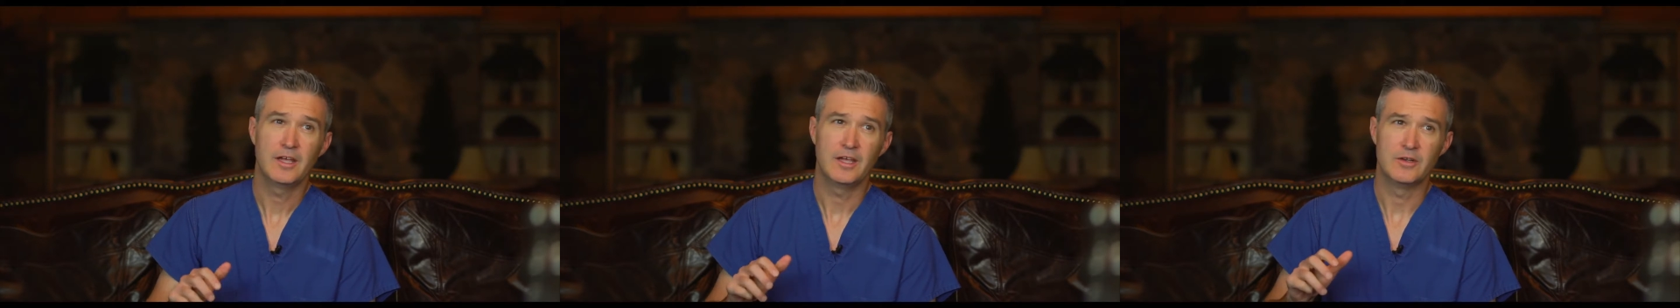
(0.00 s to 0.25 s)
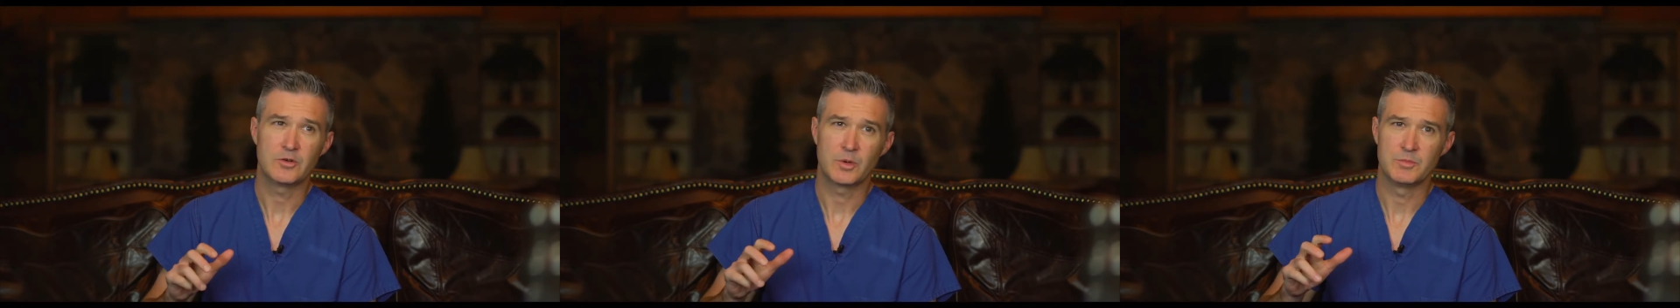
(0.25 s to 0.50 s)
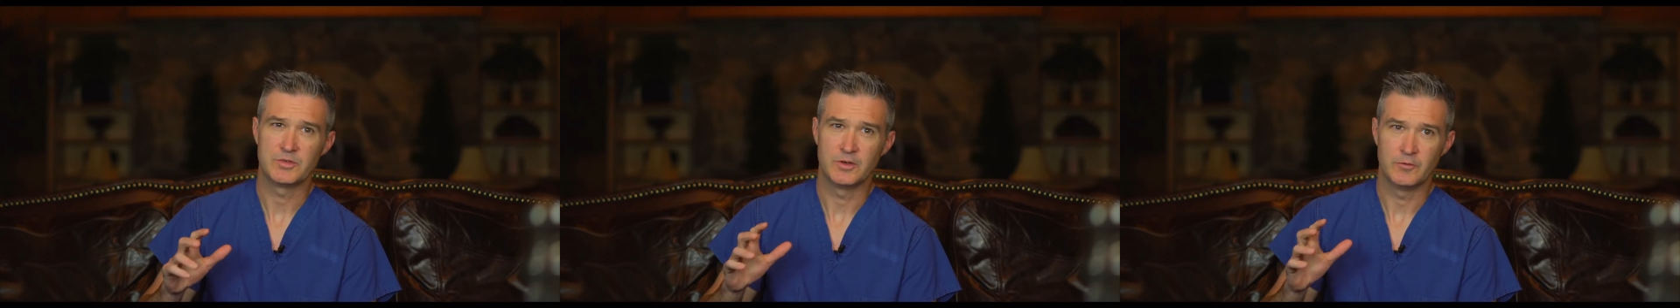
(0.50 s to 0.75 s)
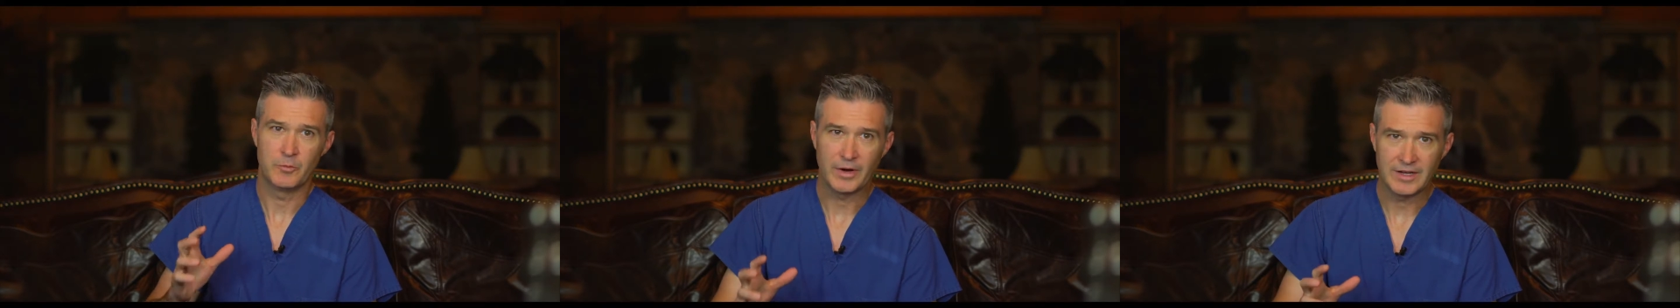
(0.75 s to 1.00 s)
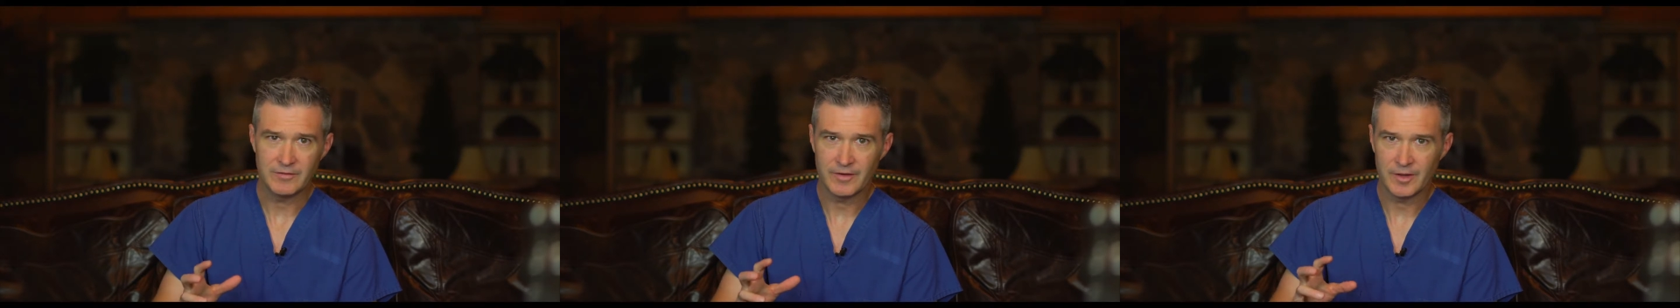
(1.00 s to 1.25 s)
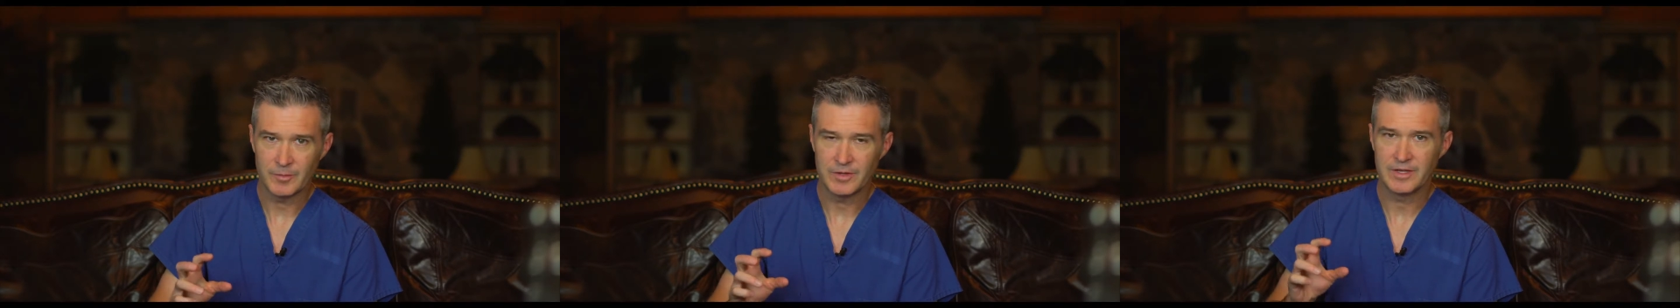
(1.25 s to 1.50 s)
in terms of brain
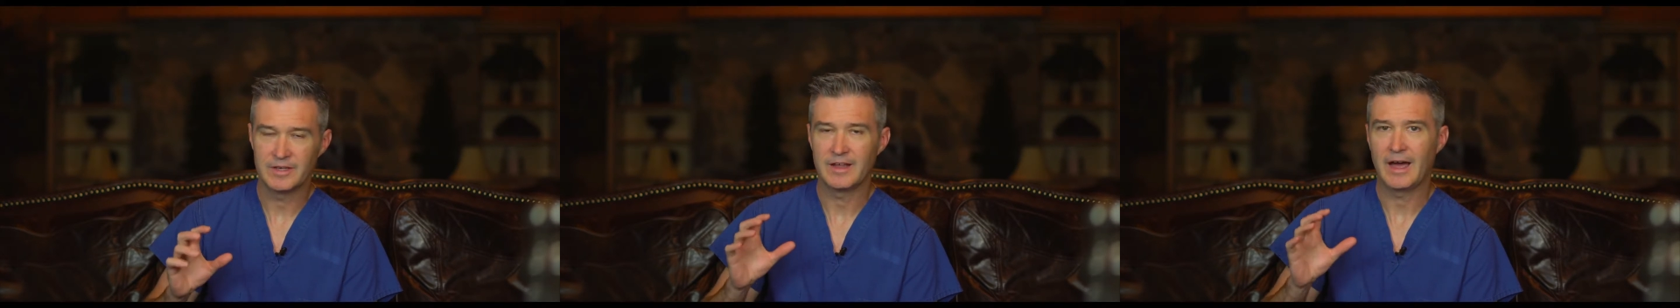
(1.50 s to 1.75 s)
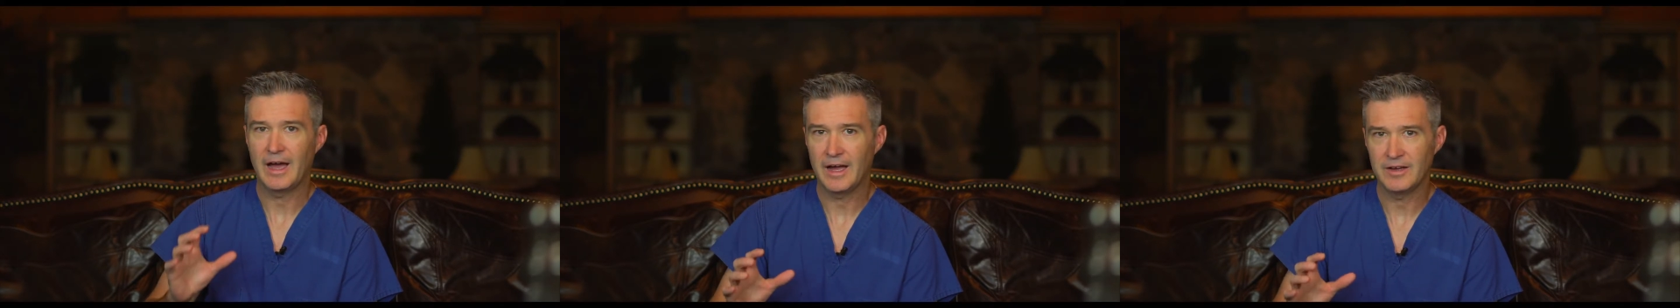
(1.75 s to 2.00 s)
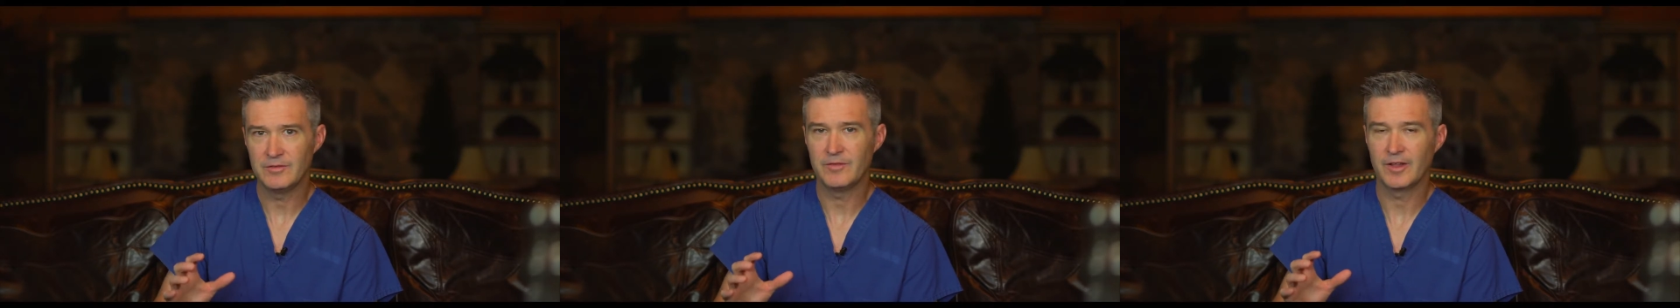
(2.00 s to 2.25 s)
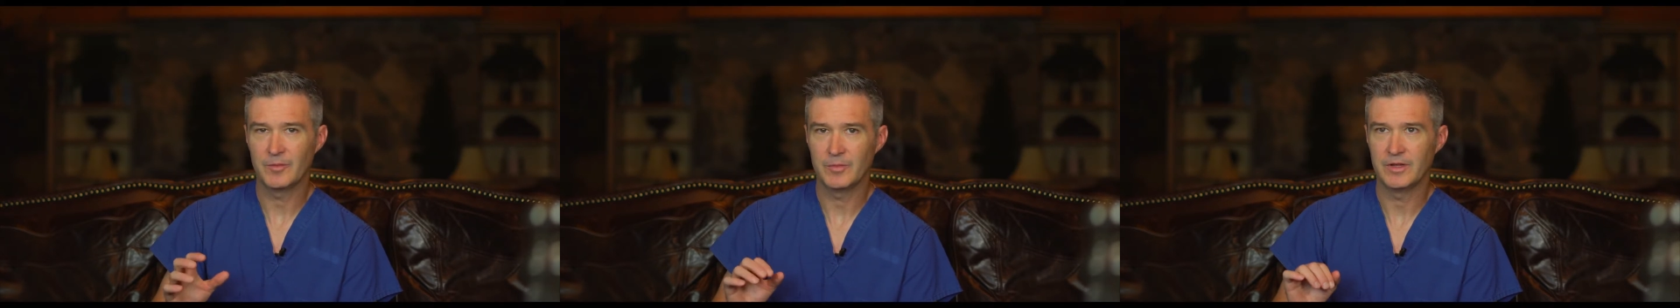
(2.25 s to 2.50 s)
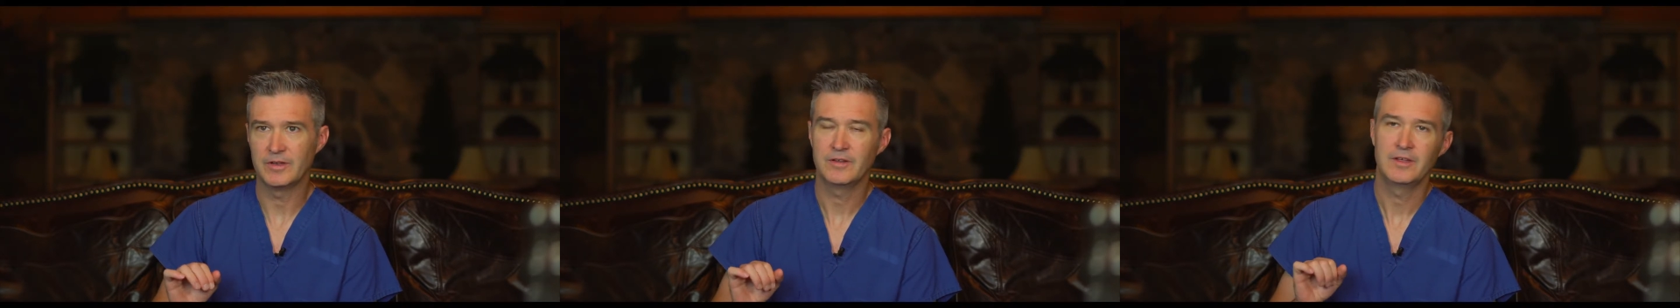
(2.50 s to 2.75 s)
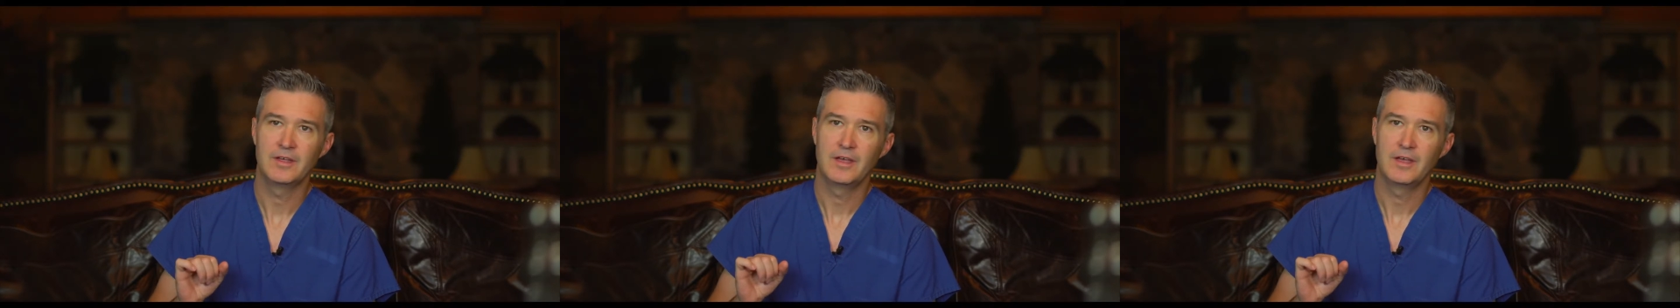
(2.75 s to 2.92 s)
development, eye development,